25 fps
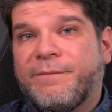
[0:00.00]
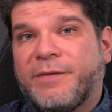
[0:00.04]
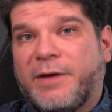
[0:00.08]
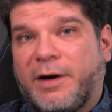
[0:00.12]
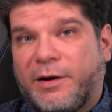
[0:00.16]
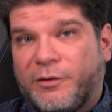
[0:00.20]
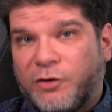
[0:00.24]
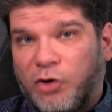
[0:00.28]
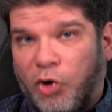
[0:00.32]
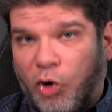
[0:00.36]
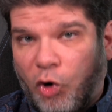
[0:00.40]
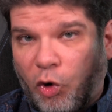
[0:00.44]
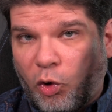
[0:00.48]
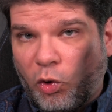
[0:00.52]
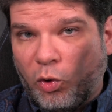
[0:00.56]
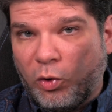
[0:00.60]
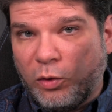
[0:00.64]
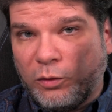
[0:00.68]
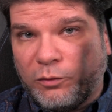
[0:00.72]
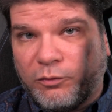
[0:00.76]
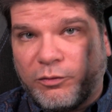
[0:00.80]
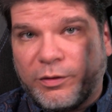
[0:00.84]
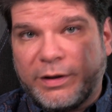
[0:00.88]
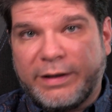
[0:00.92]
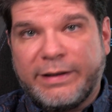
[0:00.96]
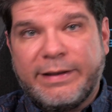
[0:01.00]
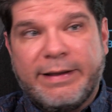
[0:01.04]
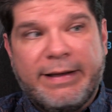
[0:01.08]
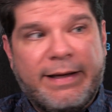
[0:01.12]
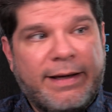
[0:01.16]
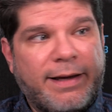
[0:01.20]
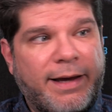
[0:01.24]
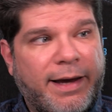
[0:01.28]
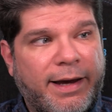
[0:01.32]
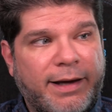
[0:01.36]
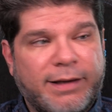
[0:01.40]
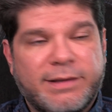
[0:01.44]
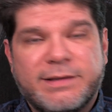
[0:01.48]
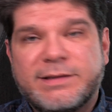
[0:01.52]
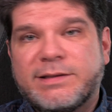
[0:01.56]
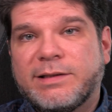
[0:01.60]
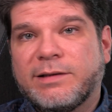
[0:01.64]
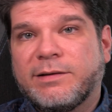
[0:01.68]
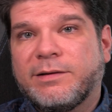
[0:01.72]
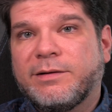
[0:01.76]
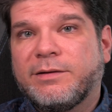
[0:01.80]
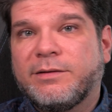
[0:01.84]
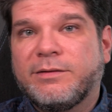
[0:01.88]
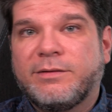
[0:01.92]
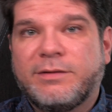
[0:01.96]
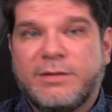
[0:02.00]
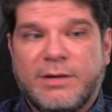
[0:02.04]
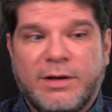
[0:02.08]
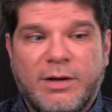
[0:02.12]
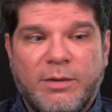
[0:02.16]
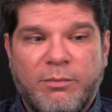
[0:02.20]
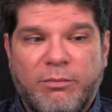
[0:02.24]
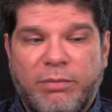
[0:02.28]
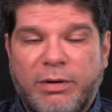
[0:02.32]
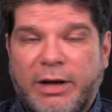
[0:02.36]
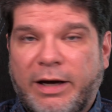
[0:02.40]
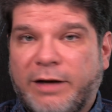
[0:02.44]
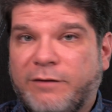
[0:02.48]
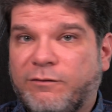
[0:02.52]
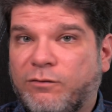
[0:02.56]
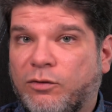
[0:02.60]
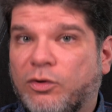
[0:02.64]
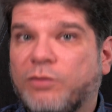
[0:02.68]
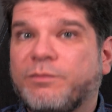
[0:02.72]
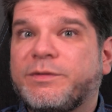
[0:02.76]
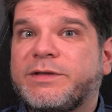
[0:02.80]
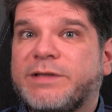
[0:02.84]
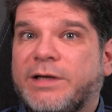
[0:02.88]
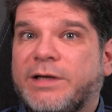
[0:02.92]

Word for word: an already excellent platform